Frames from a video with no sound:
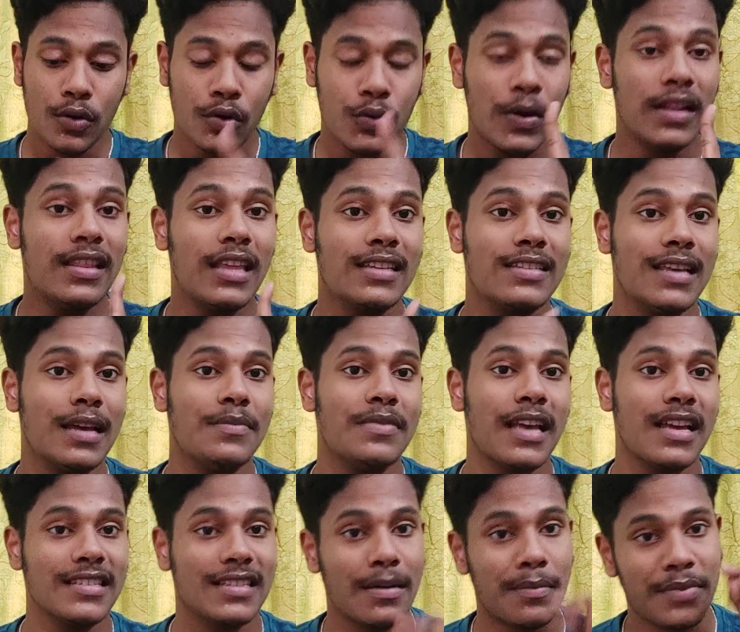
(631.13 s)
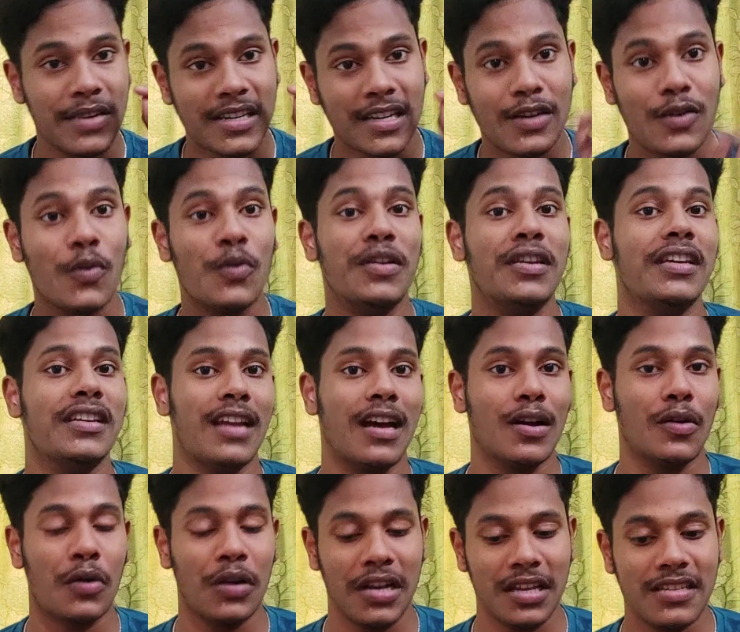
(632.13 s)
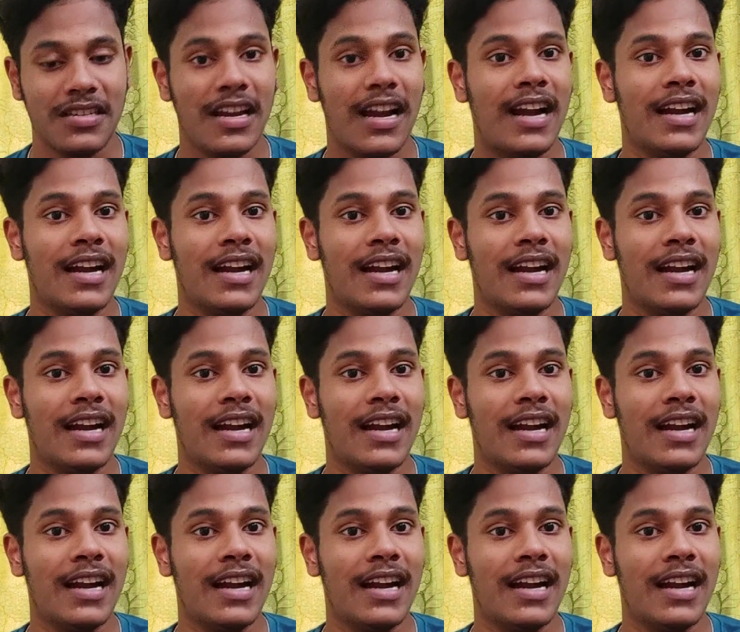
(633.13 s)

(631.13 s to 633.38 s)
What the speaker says: 12th exams has completed only in our college,